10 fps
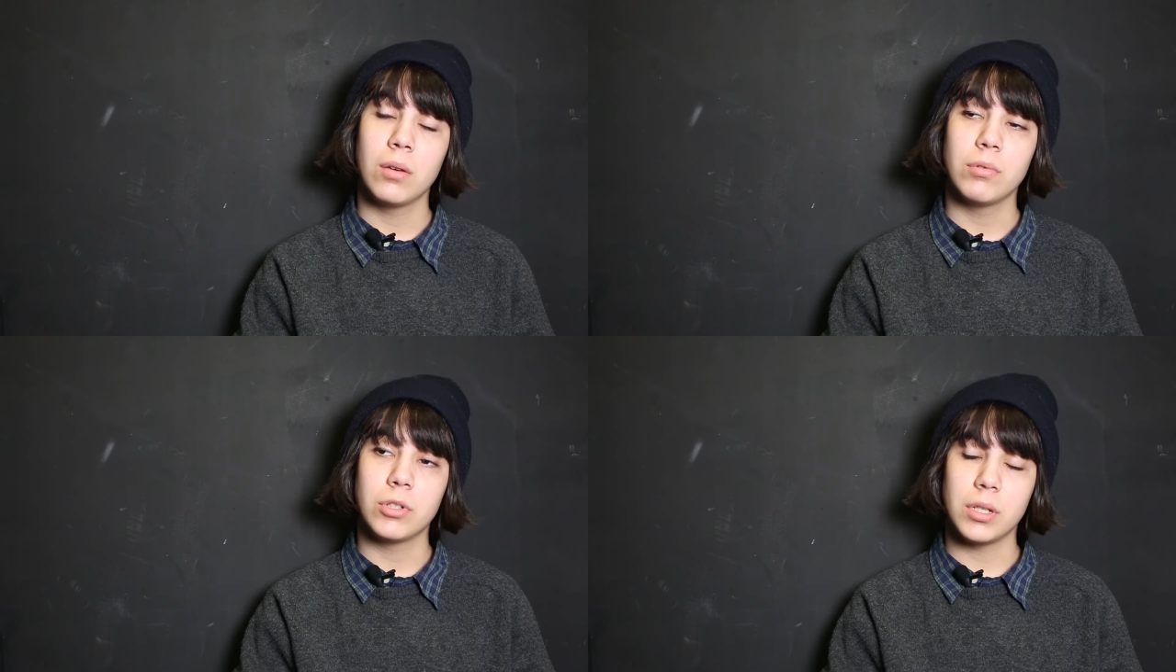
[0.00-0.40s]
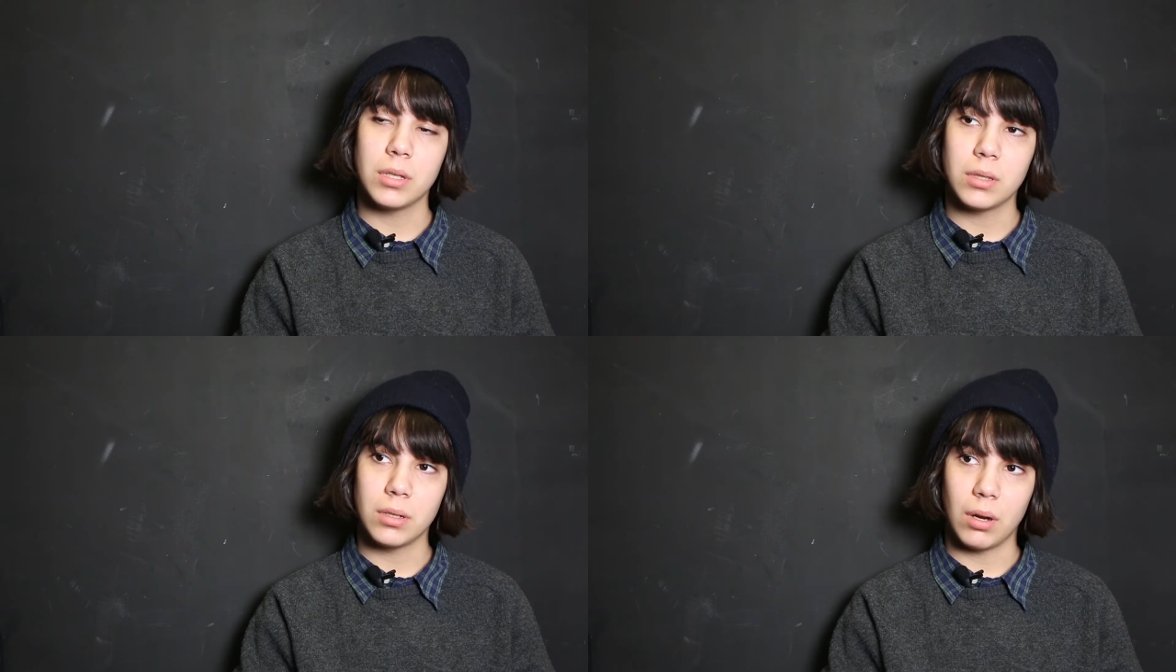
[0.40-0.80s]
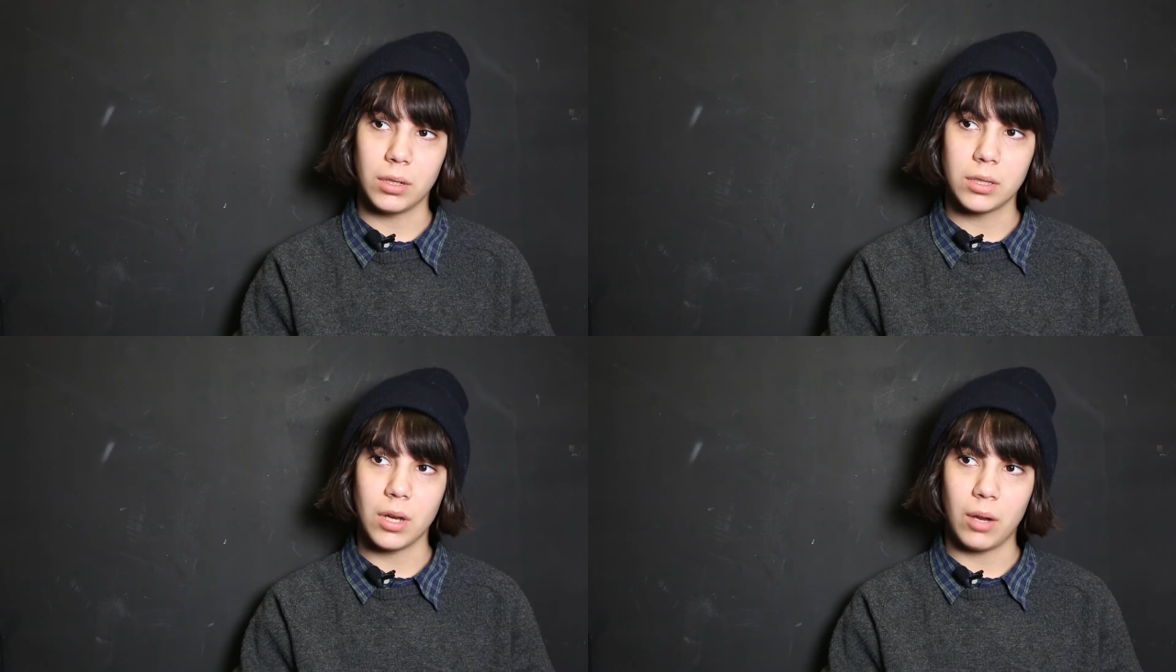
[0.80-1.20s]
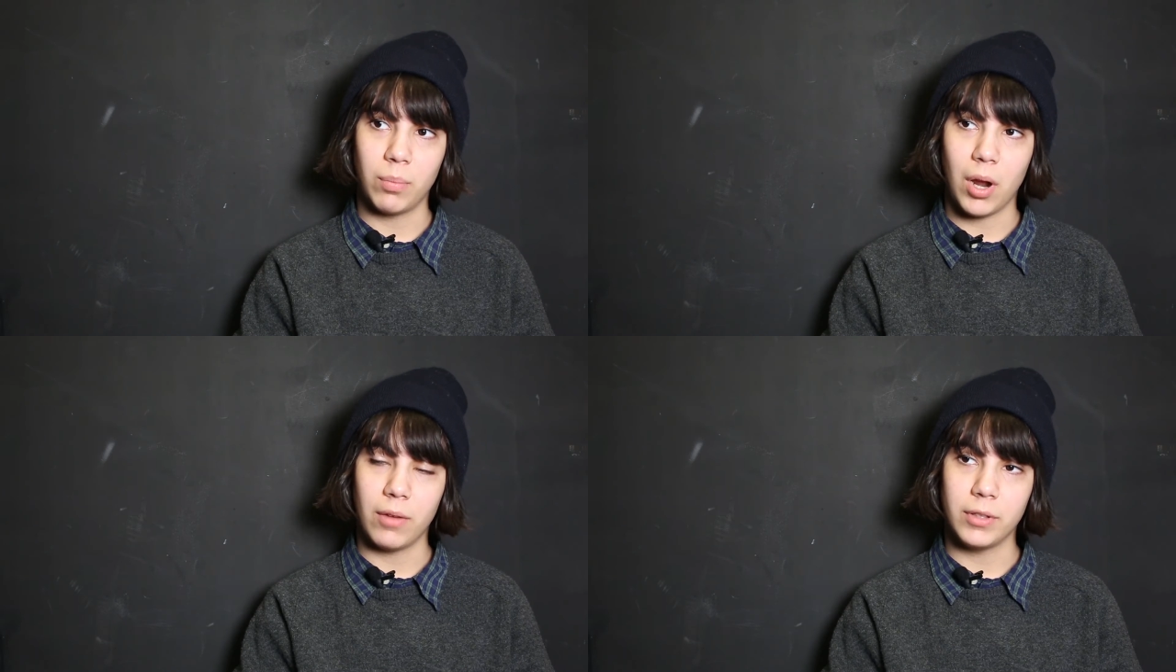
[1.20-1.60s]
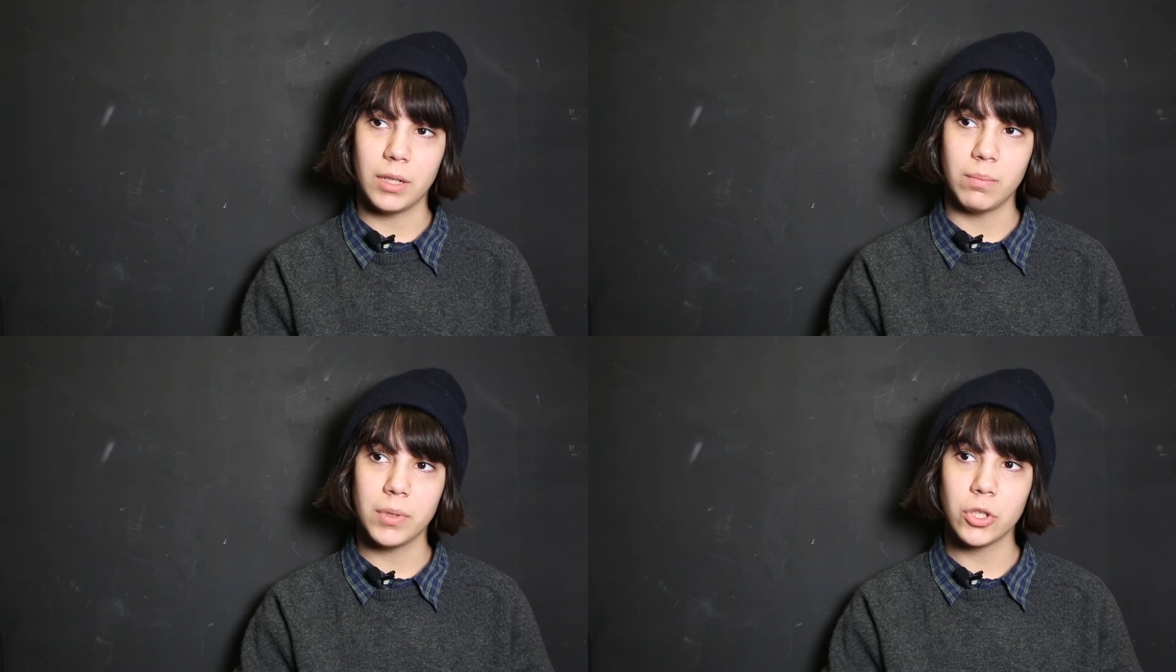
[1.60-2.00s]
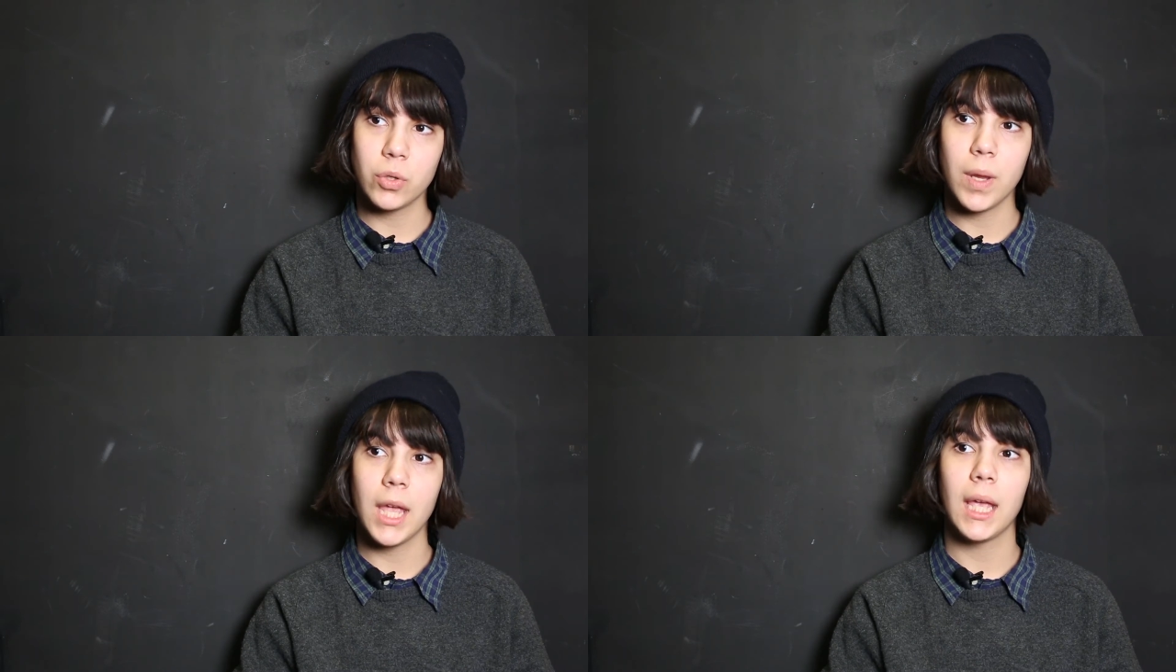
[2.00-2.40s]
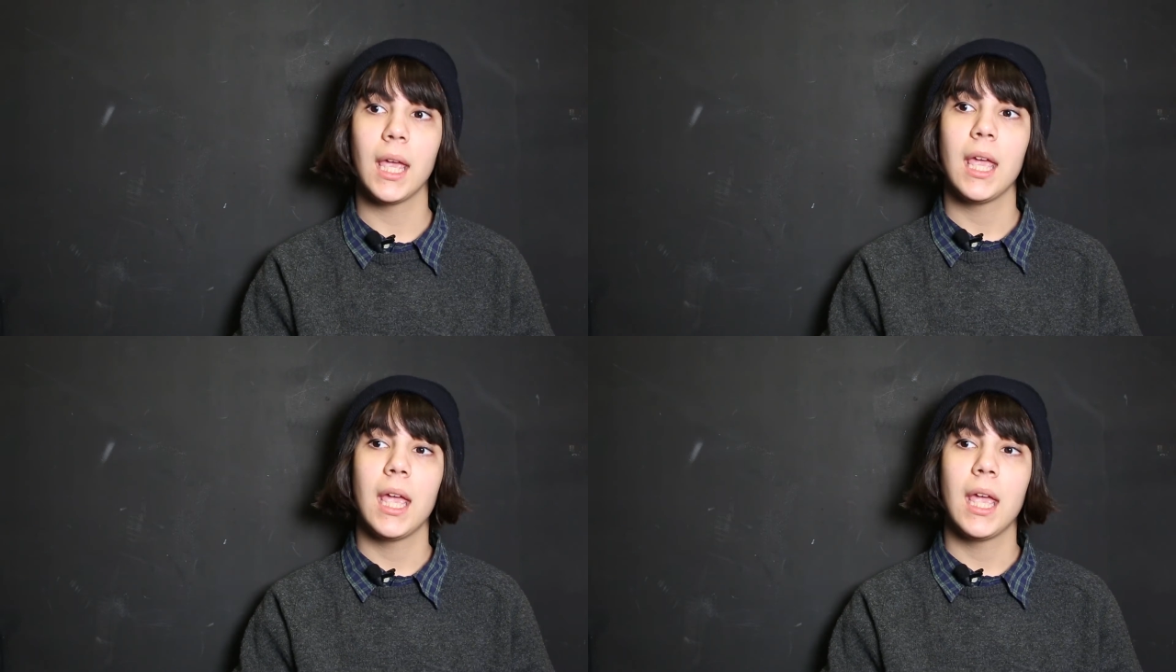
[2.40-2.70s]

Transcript: which is an arts nonprofit in Bushwick.